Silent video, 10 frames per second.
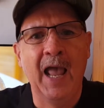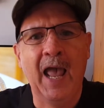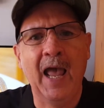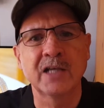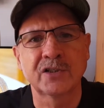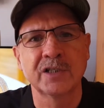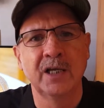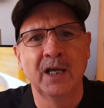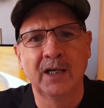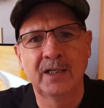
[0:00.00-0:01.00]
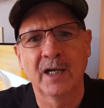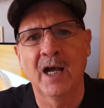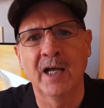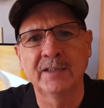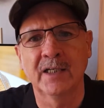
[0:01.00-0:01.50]
ask
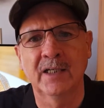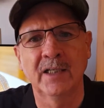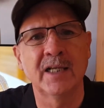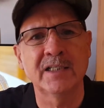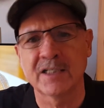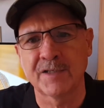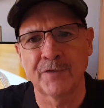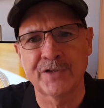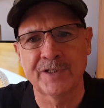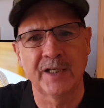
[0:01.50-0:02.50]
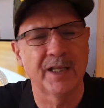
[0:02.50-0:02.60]
God to cleanse us of our sin.